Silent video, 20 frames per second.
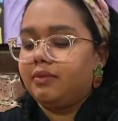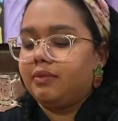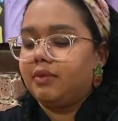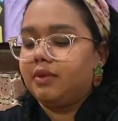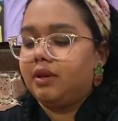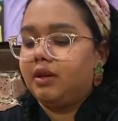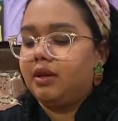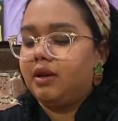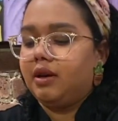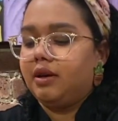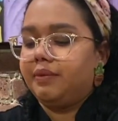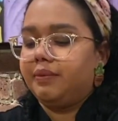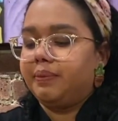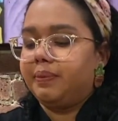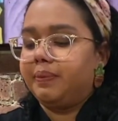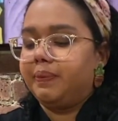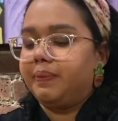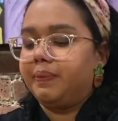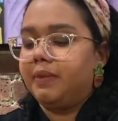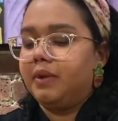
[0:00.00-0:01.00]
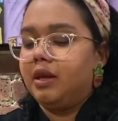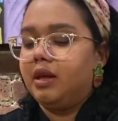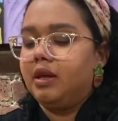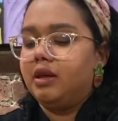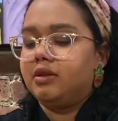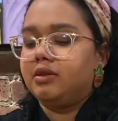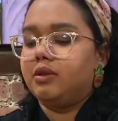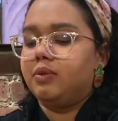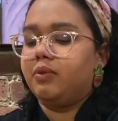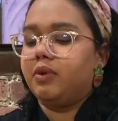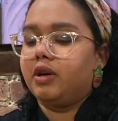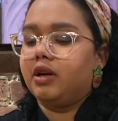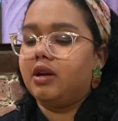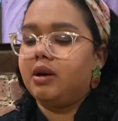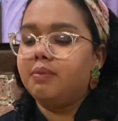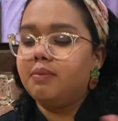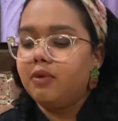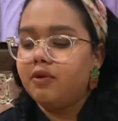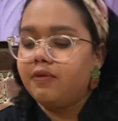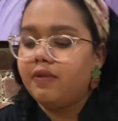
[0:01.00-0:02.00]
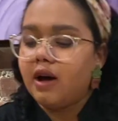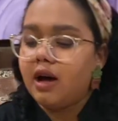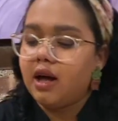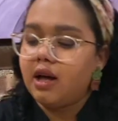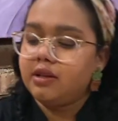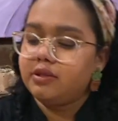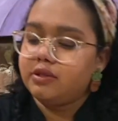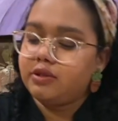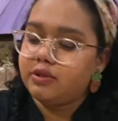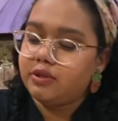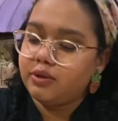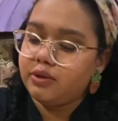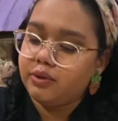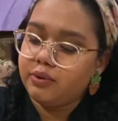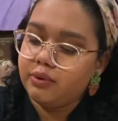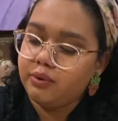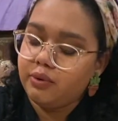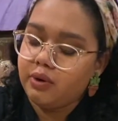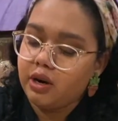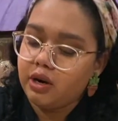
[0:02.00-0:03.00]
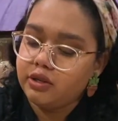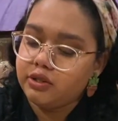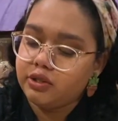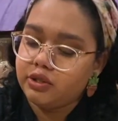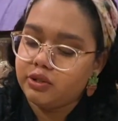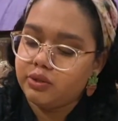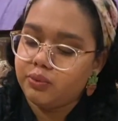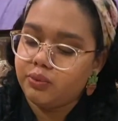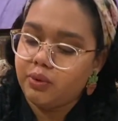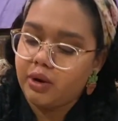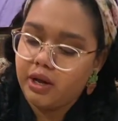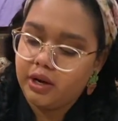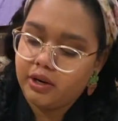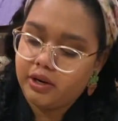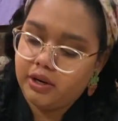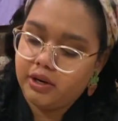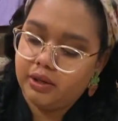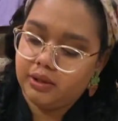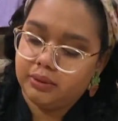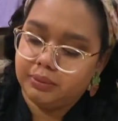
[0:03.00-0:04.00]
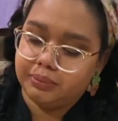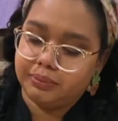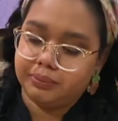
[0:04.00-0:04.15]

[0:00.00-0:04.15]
Okay, so we're gonna move on to our sweater.